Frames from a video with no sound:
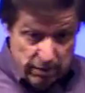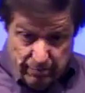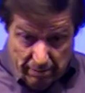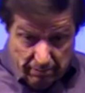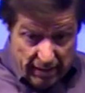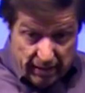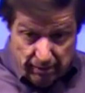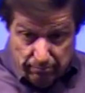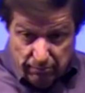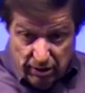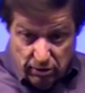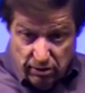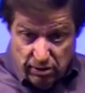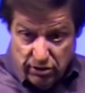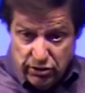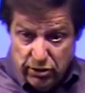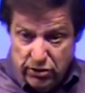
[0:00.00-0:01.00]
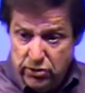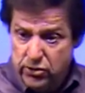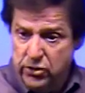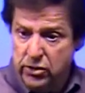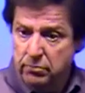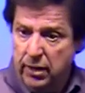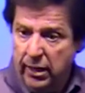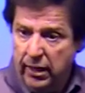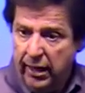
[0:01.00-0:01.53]
about making bigger decisions
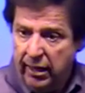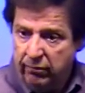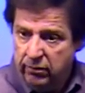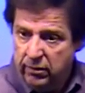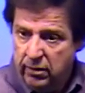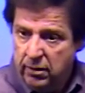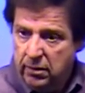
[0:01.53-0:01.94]
in my life.